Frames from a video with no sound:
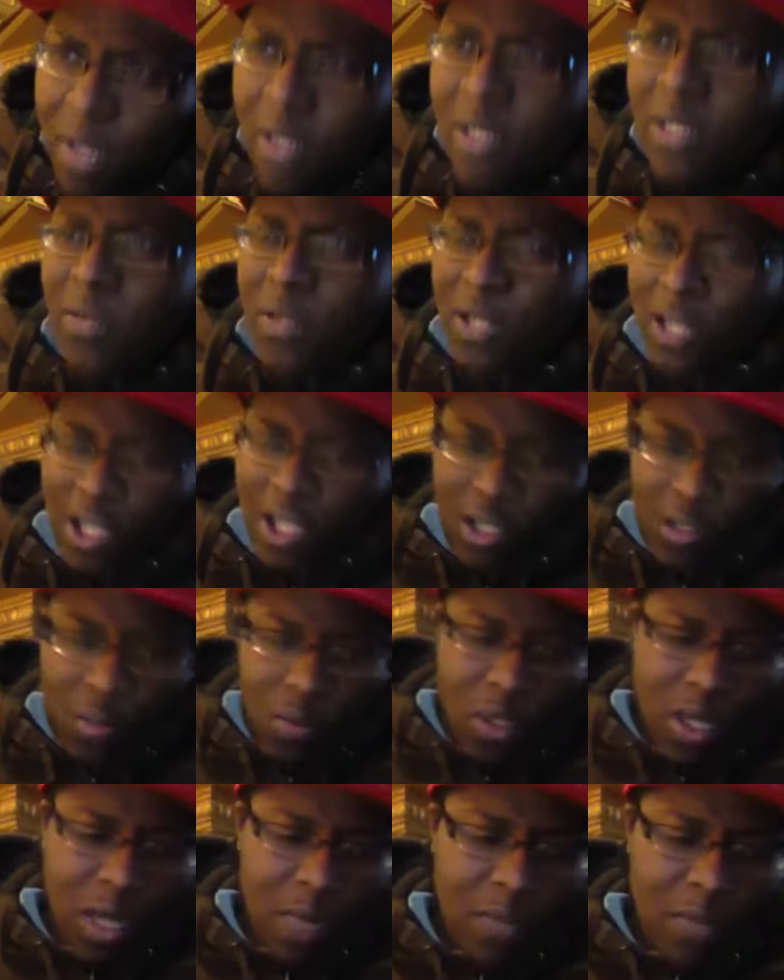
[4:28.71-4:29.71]
So then the
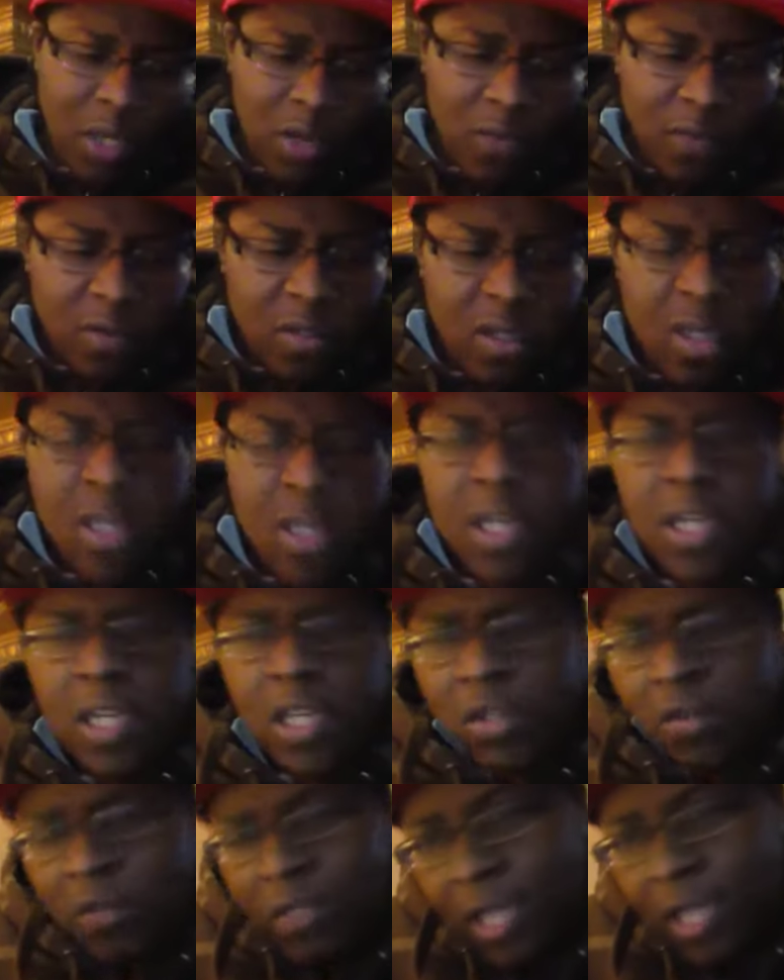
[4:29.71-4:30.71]
dude comes over and,
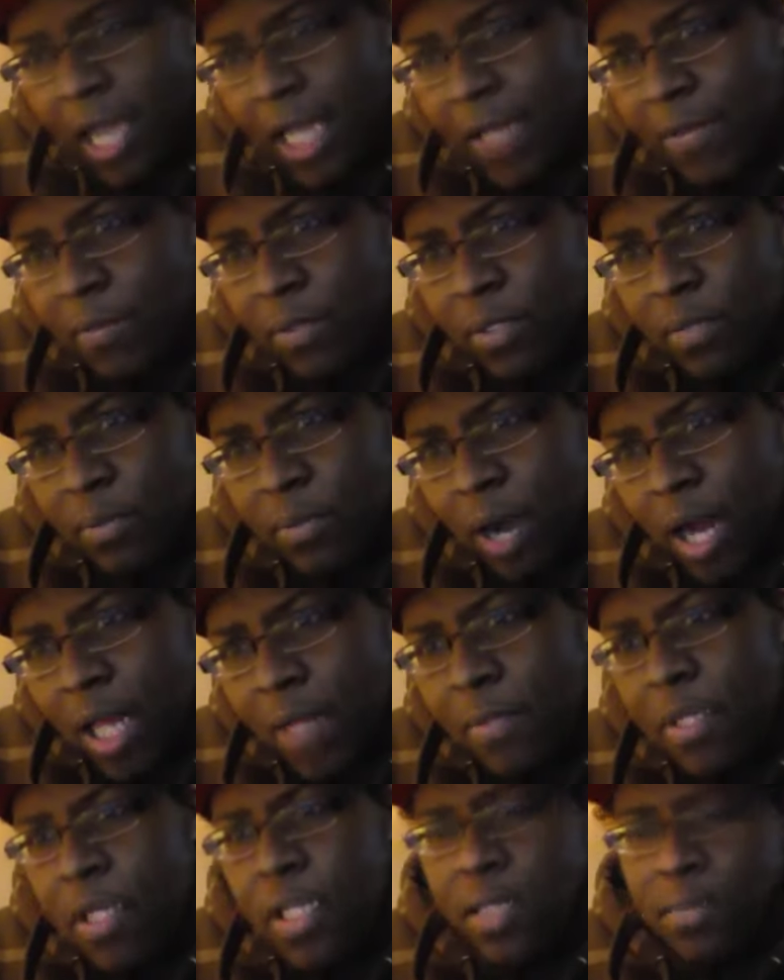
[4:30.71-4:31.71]
you know, he's asking me what the
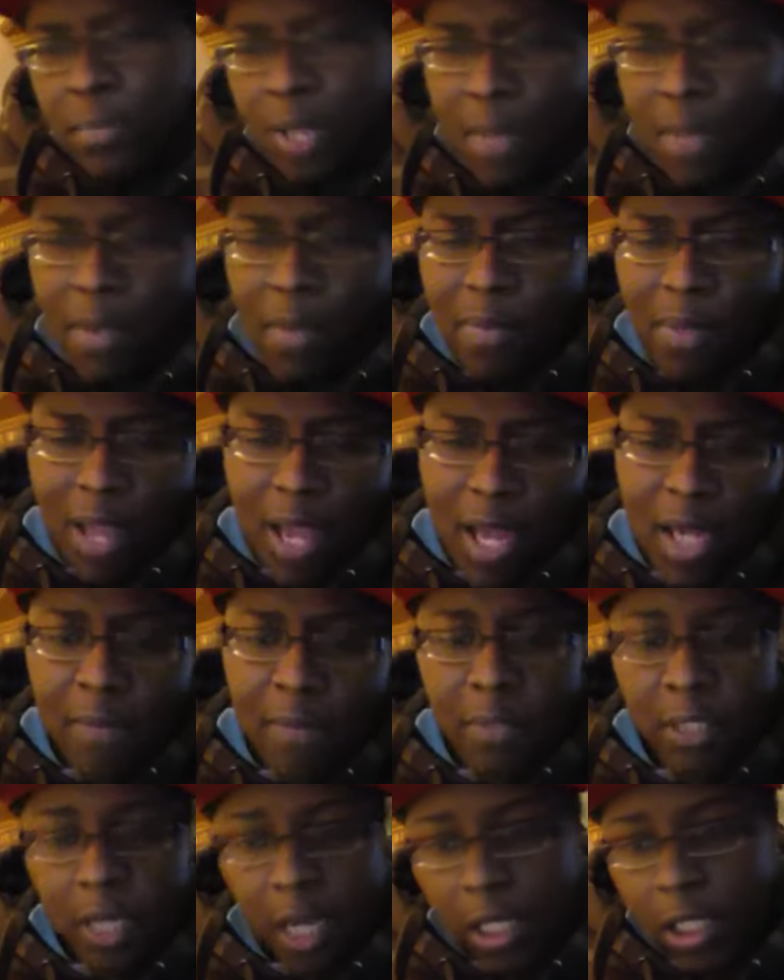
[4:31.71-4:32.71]
problem is and blah, blah, blah. And
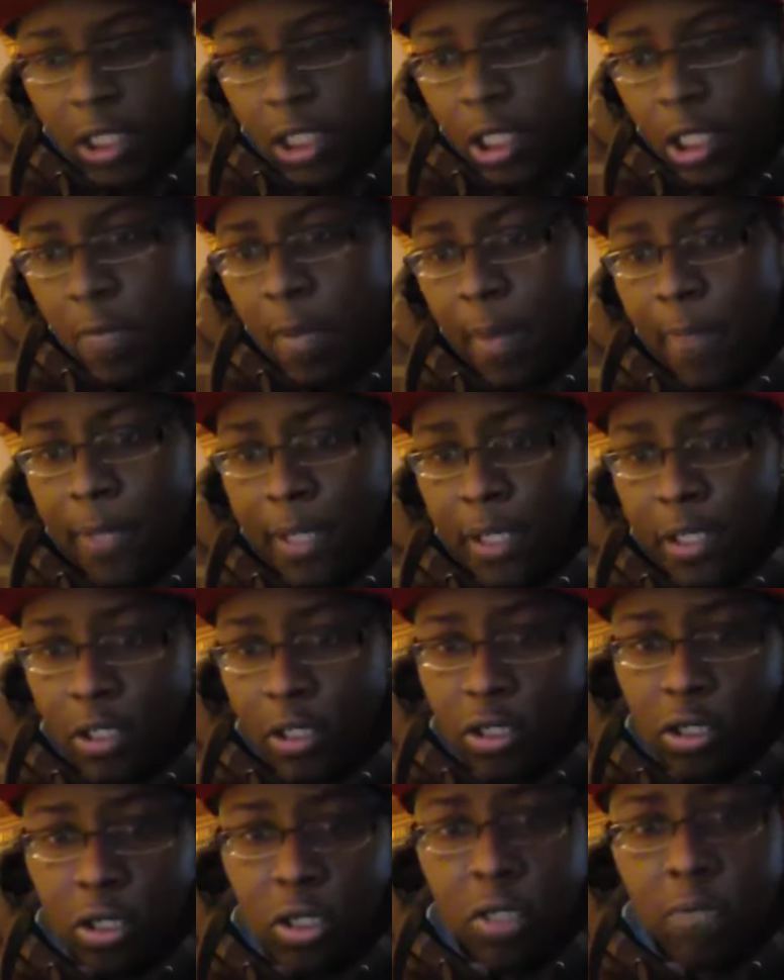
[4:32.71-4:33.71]
I'm telling him I've been in
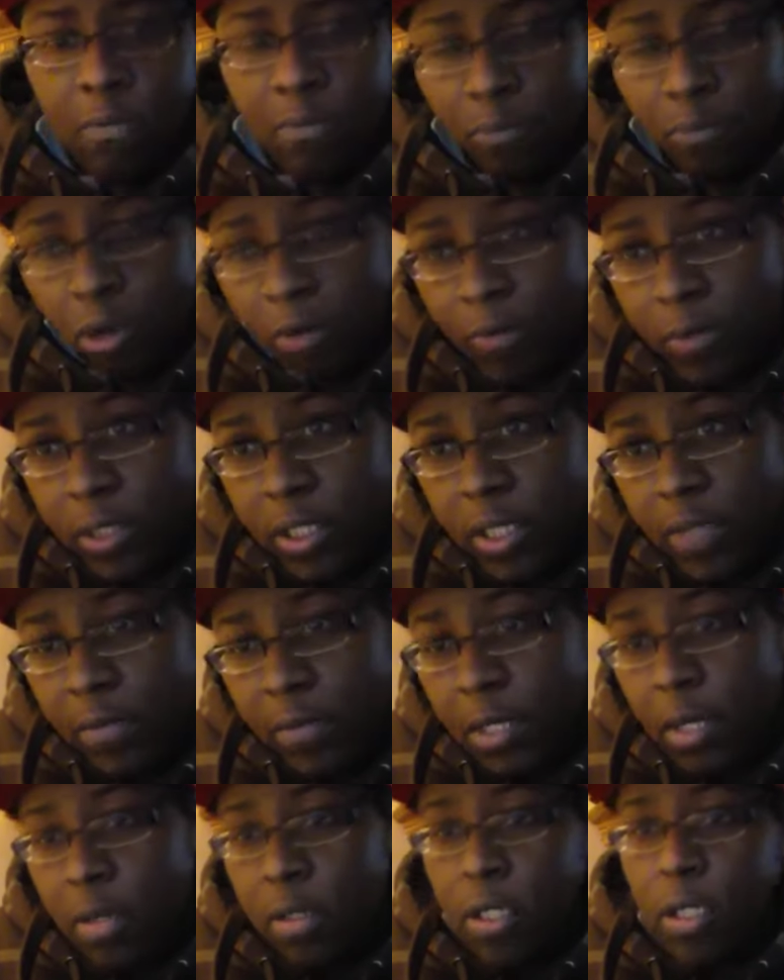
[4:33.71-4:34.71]
here. Point was
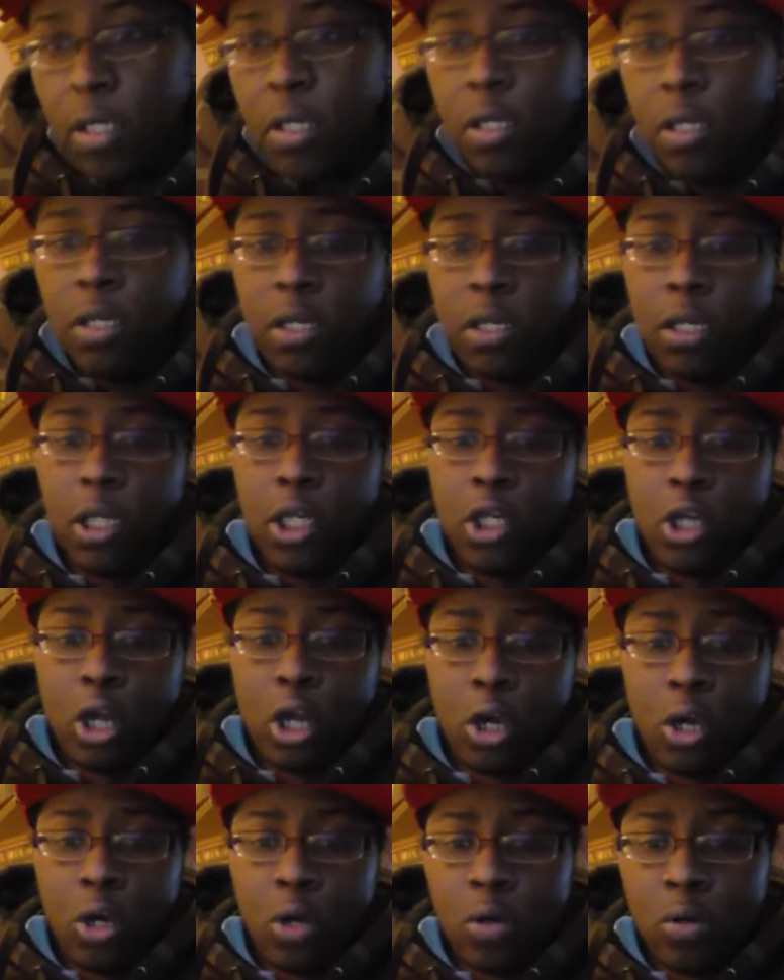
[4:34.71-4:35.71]
1130. You
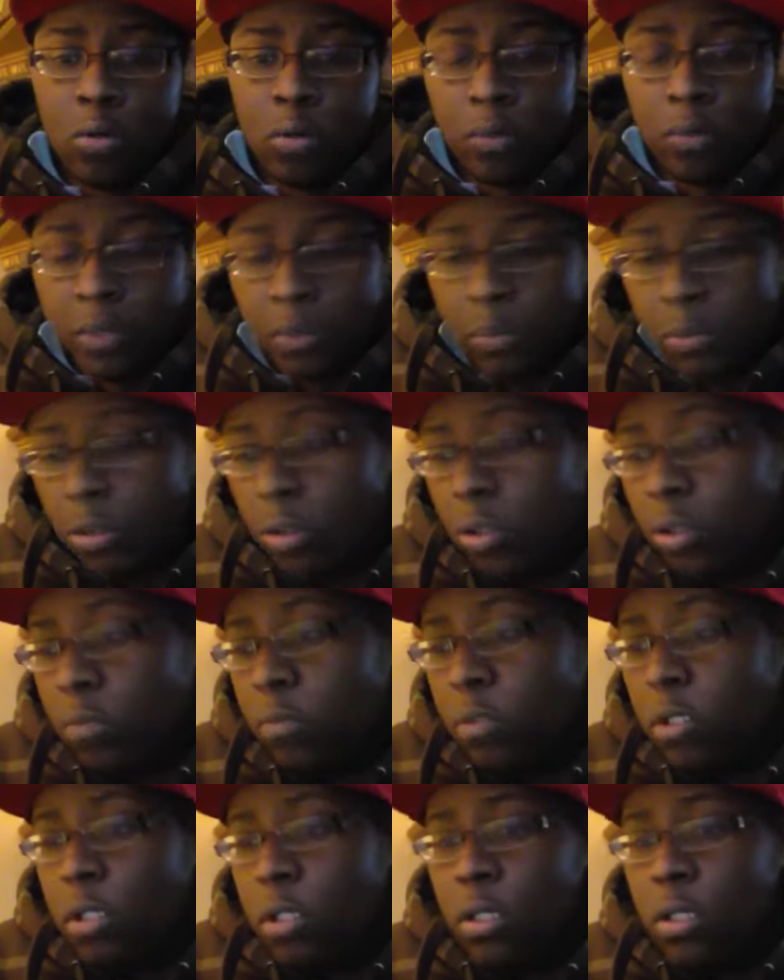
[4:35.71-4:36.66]
know, whoop de whoop.